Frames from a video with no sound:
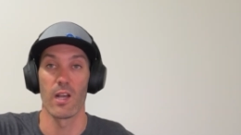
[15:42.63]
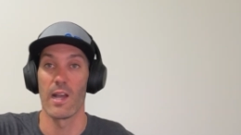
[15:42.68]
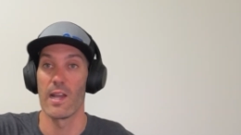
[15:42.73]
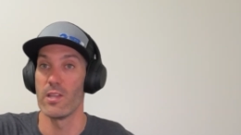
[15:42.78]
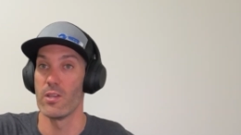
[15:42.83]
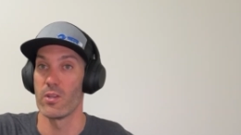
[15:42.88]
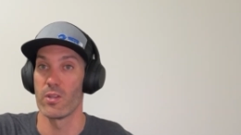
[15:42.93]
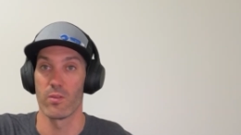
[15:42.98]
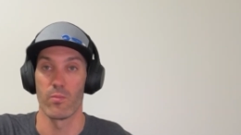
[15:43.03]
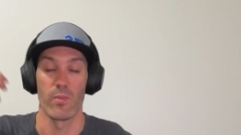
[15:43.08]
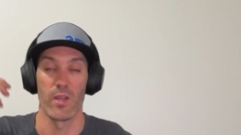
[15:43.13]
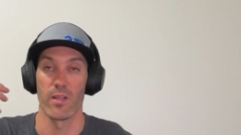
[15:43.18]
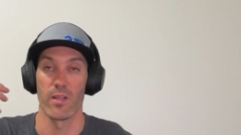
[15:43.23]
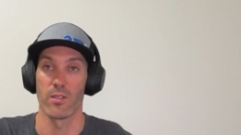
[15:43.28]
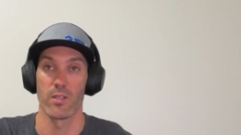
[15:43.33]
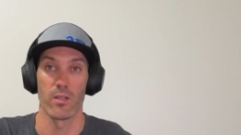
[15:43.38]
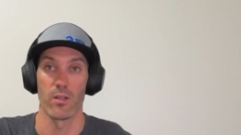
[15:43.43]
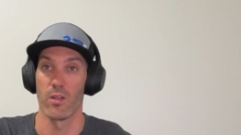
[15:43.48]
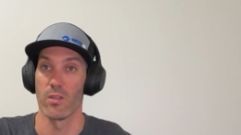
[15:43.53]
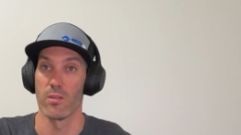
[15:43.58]
you could mount it
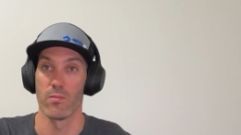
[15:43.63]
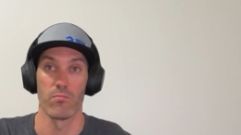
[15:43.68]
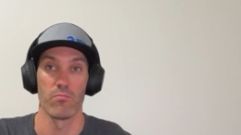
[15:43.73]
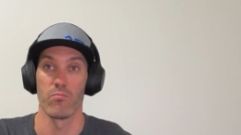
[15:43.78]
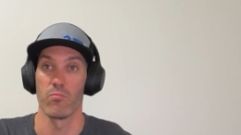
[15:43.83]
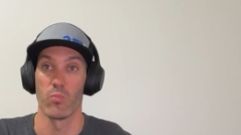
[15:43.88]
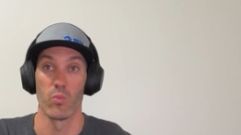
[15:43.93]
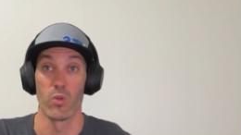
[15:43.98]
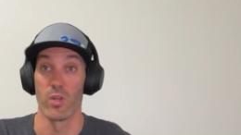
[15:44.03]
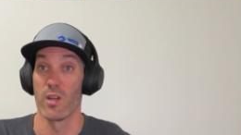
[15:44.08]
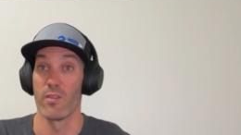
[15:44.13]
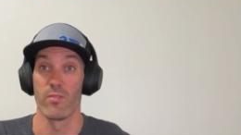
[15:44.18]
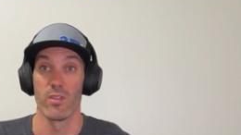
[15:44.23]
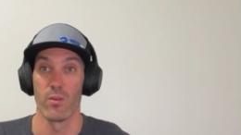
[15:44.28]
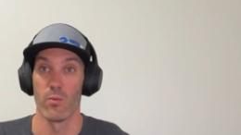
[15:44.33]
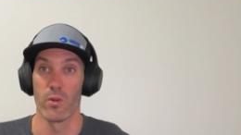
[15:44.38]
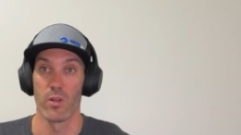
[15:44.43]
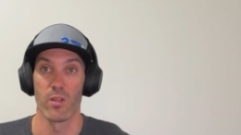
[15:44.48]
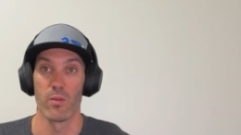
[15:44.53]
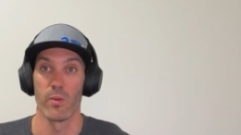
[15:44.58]
on wherever you
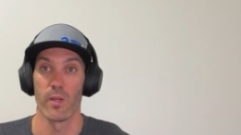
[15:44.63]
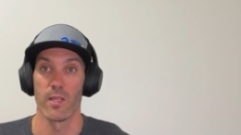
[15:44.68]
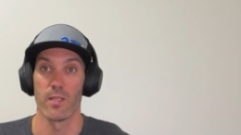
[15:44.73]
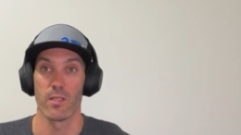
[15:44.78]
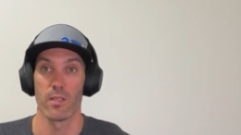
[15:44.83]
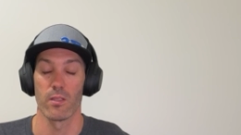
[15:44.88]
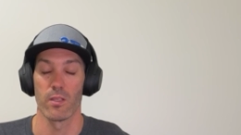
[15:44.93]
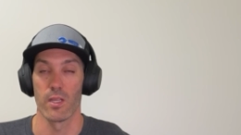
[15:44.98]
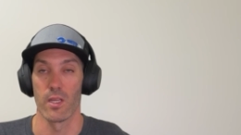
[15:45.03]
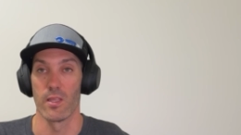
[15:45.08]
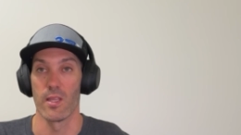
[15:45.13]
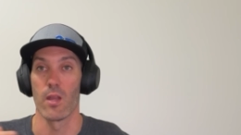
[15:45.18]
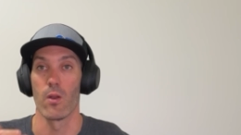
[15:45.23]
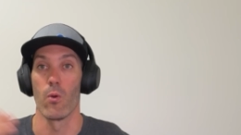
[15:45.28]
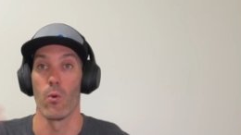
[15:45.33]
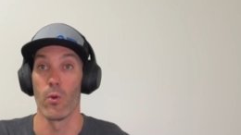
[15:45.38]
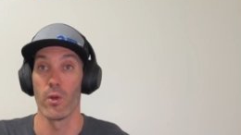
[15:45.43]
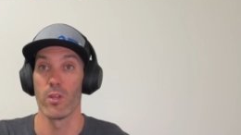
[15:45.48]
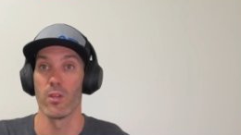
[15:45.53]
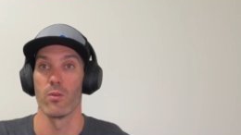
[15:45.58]
want to, basically, and that
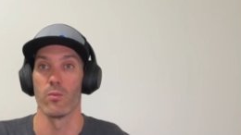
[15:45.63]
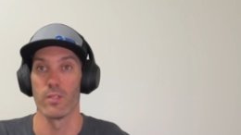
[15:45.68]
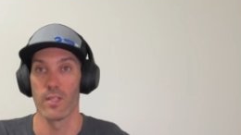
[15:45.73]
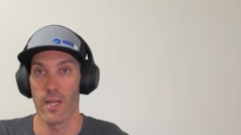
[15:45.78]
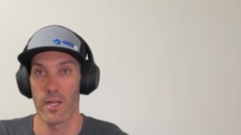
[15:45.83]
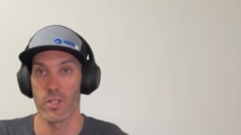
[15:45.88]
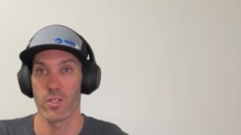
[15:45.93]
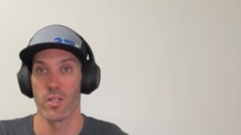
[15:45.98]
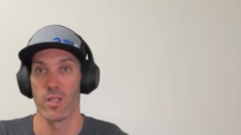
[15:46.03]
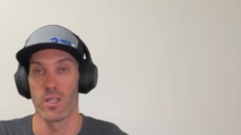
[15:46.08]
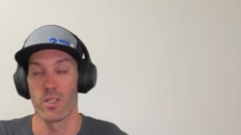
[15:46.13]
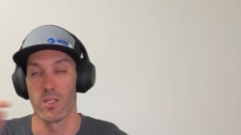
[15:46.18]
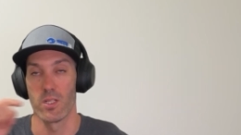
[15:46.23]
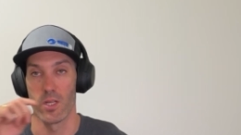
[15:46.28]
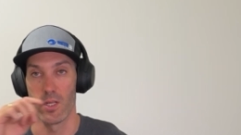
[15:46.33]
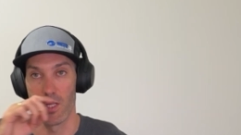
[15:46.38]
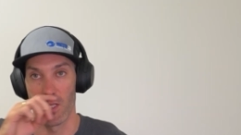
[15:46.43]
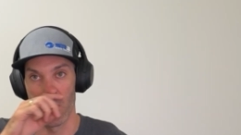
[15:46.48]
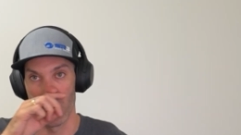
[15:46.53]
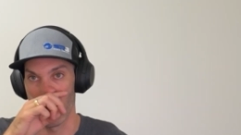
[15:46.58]
audio will actually
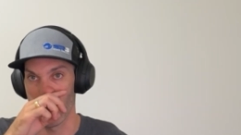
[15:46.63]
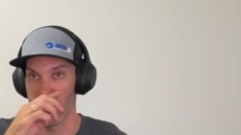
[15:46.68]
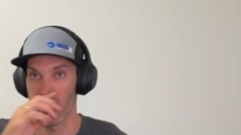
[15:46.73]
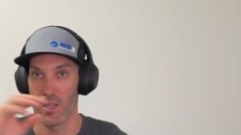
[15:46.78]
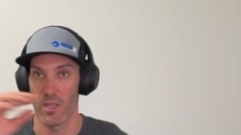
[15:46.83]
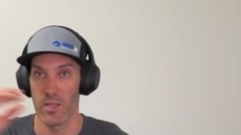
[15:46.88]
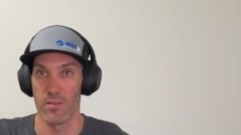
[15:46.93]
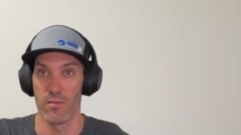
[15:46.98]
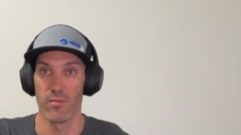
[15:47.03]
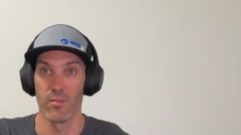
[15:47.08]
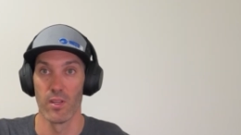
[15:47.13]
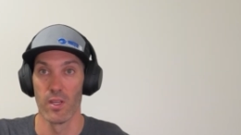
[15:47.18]
continue to receive